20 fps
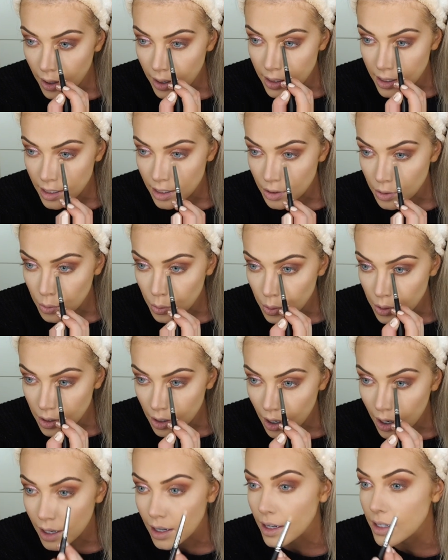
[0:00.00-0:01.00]
an inner corner
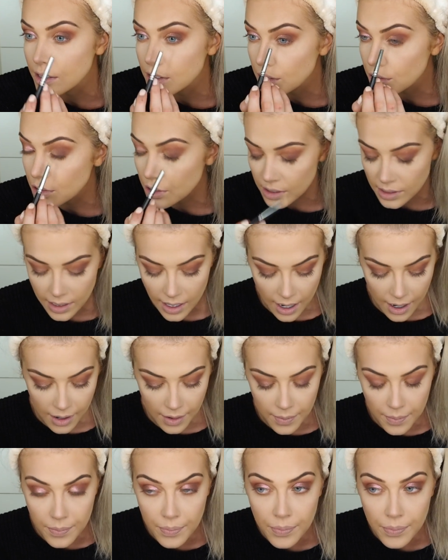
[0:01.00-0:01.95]
highlight, so just there.